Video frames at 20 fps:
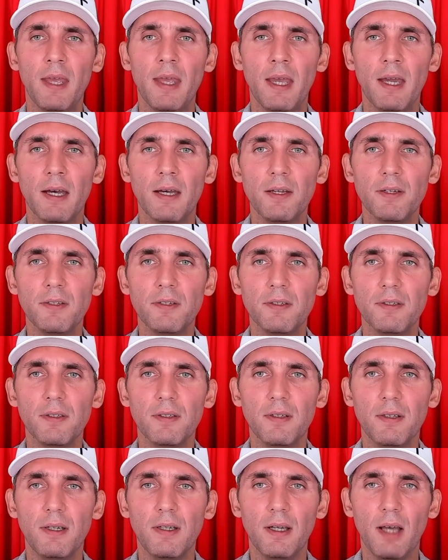
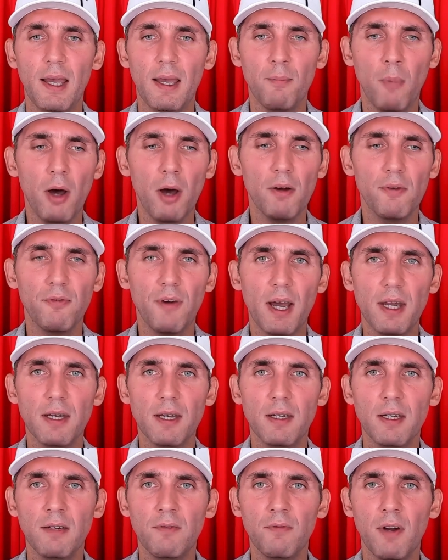and modified
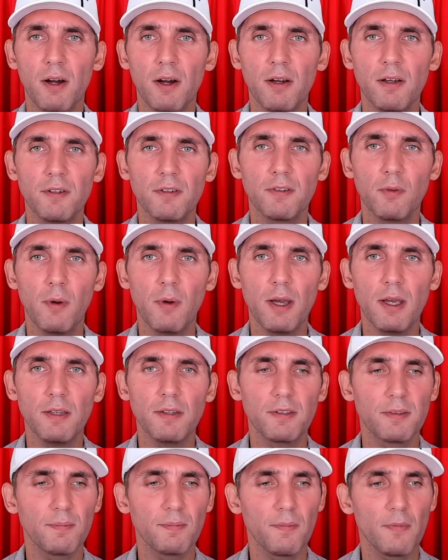it in various
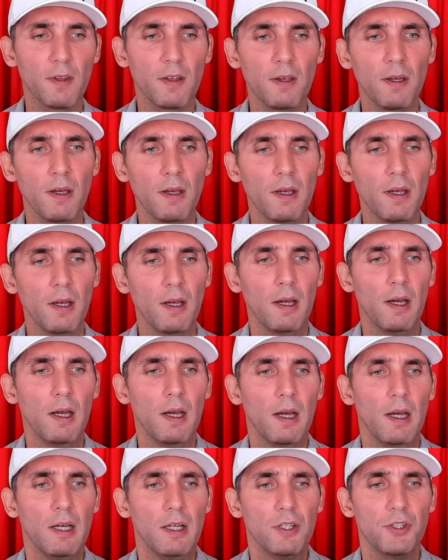ways.
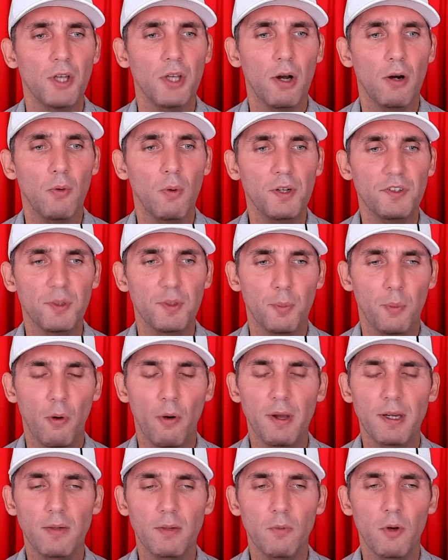So what's the
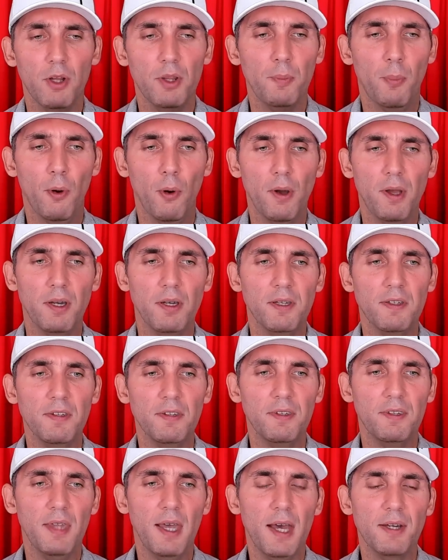point? Well, the point
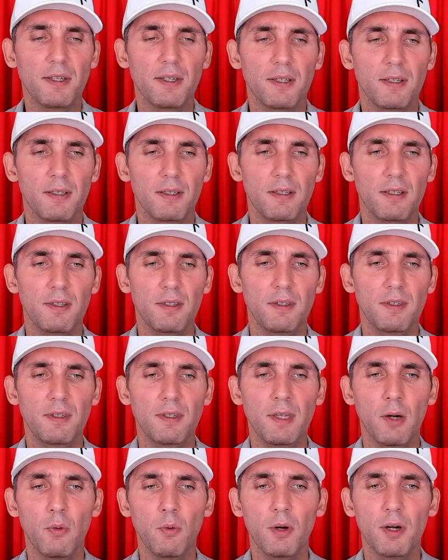is that
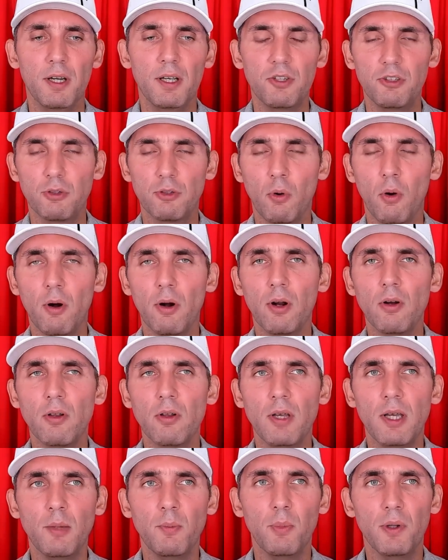there were
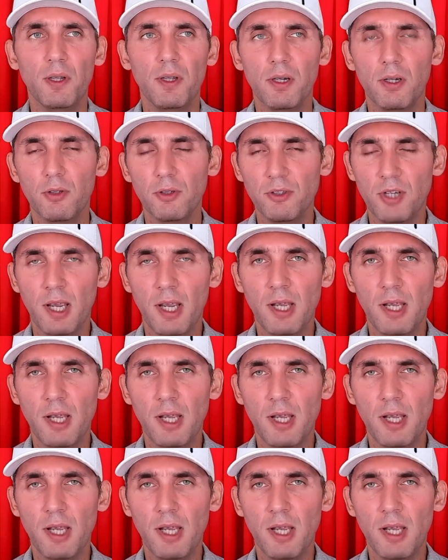historical and political